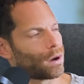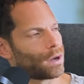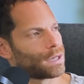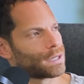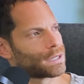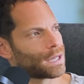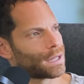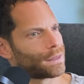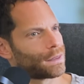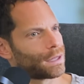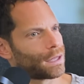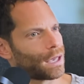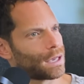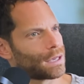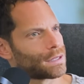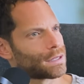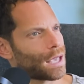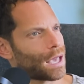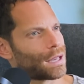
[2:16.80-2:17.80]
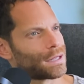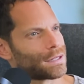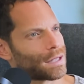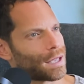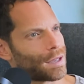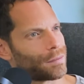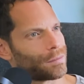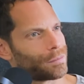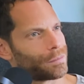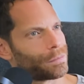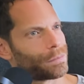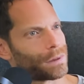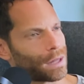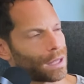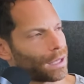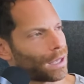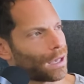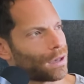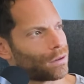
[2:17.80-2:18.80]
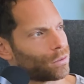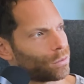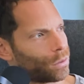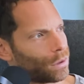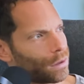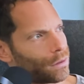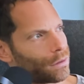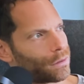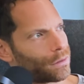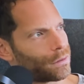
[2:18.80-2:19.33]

is that the case? How does that play out with?